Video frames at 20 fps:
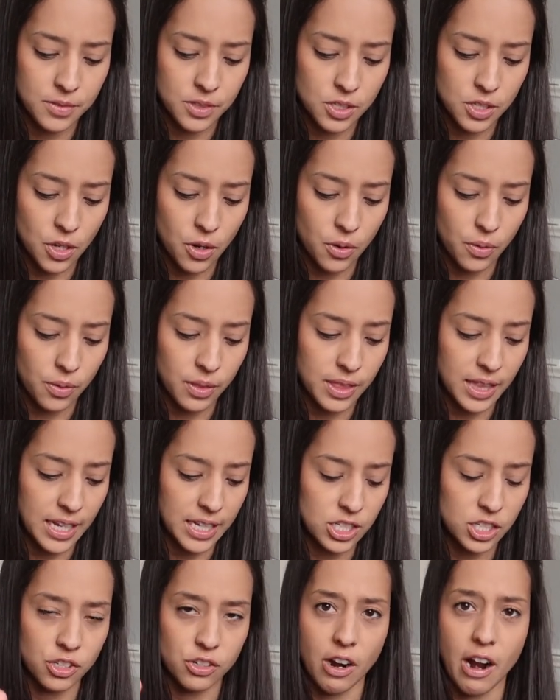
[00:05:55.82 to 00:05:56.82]
So
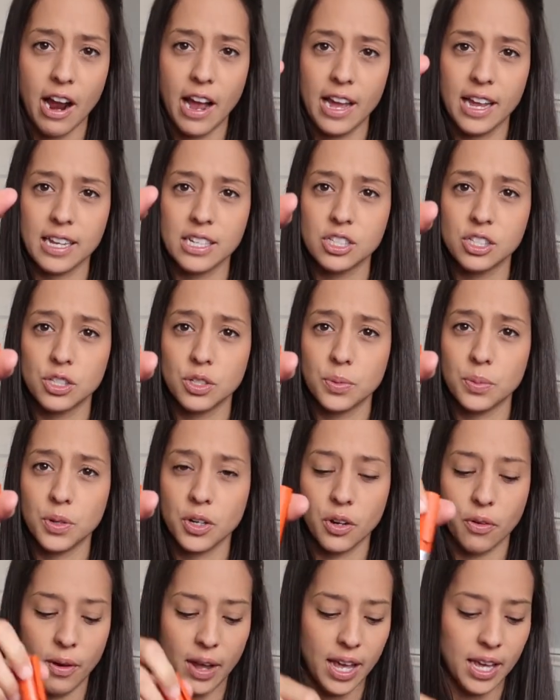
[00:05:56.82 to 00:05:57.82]
they dry super
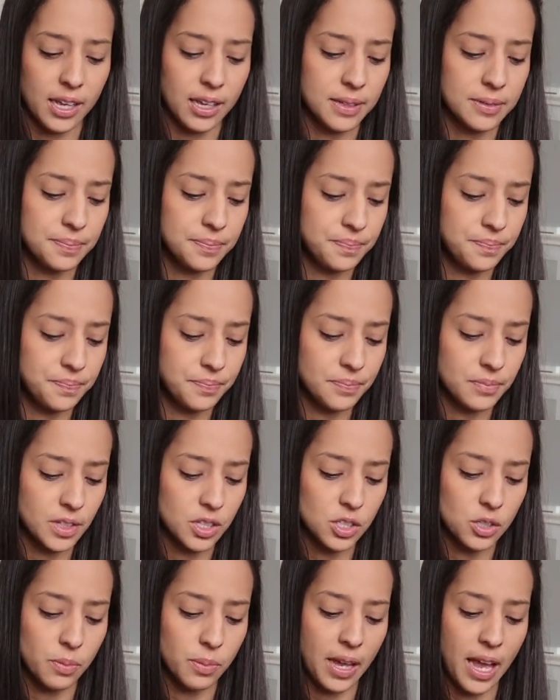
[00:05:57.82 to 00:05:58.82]
quick.
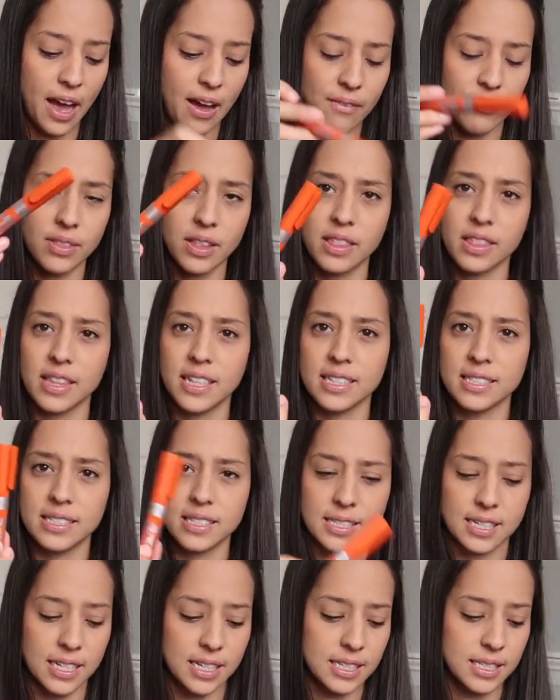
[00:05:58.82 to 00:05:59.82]
So we have the thin
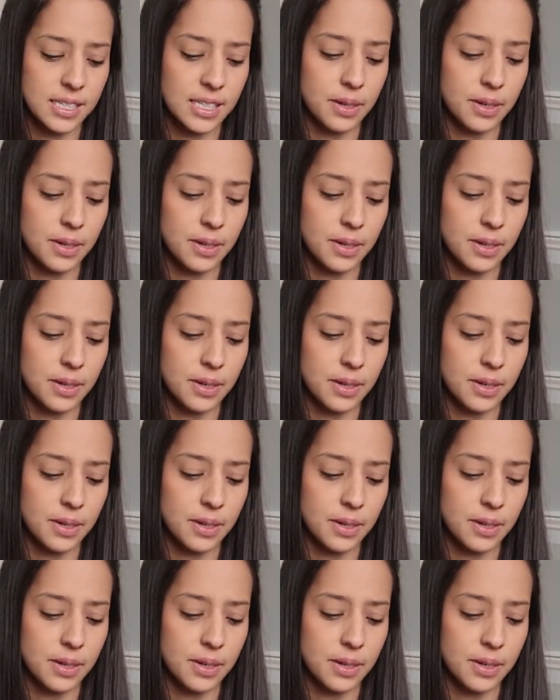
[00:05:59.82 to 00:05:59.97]
sticks